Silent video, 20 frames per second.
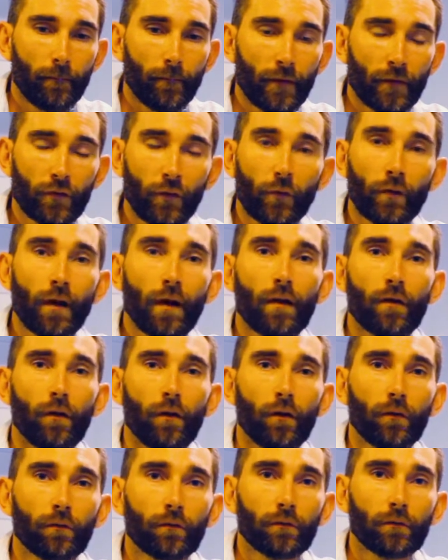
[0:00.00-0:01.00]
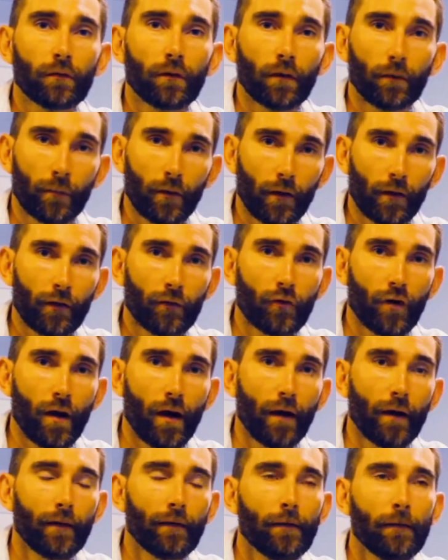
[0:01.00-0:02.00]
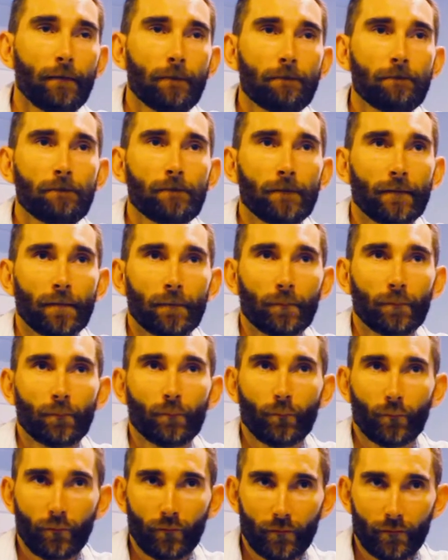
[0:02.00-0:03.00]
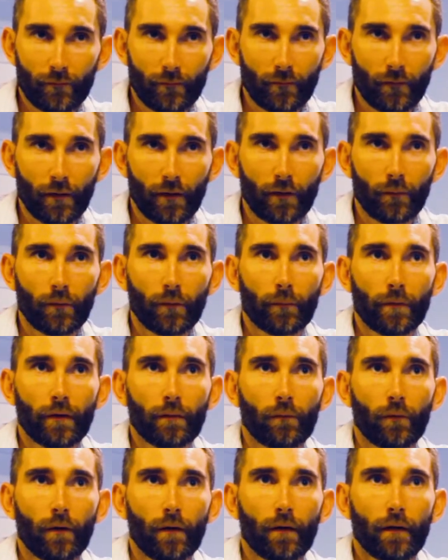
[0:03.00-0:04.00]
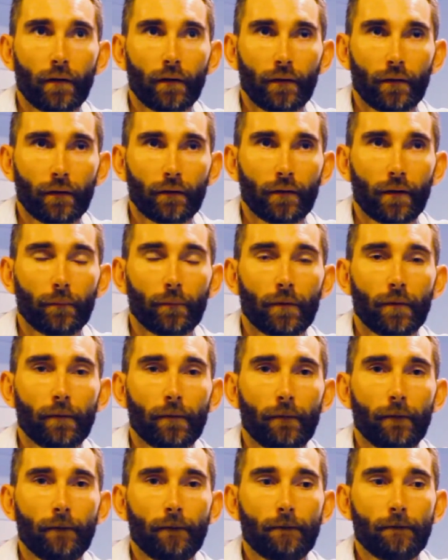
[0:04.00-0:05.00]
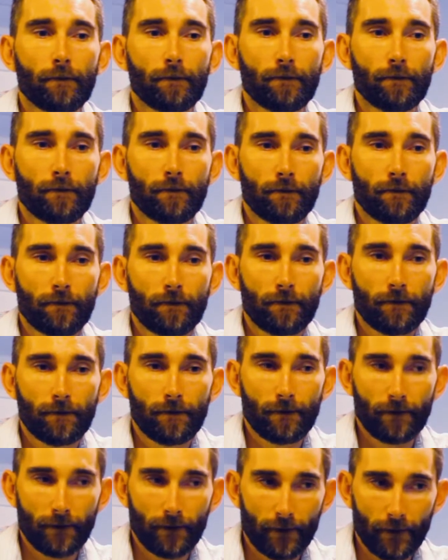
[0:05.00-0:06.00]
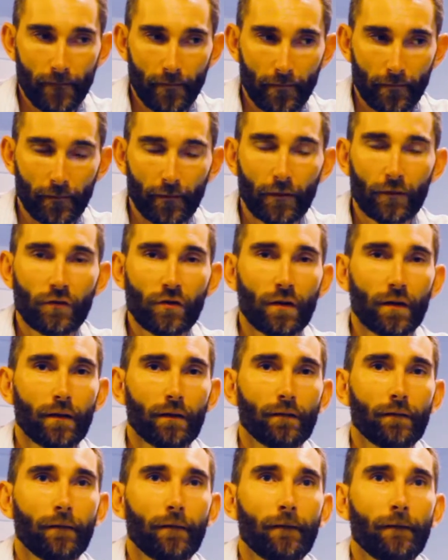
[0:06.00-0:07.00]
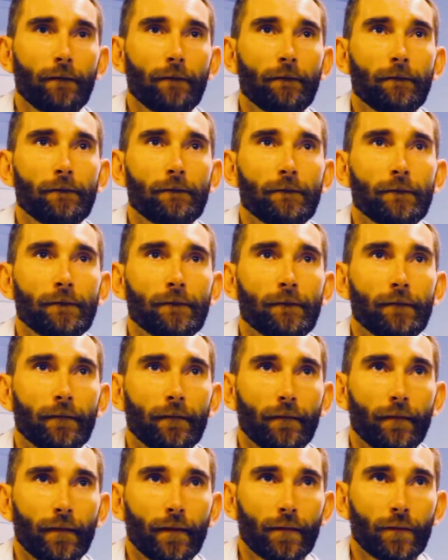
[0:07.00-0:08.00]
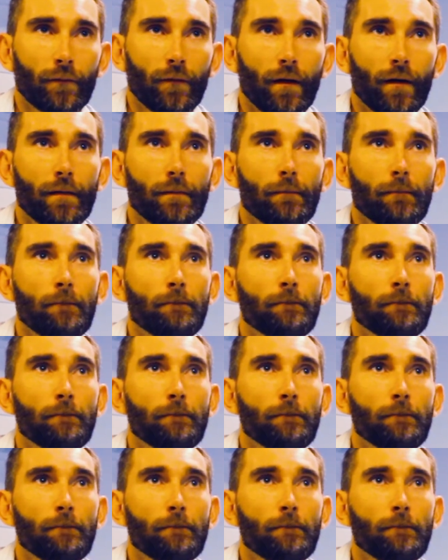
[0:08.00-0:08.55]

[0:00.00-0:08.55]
It's okay though. I'm not gonna cry. I'm a big boy. I can accept it. I think he cheated. That's fine.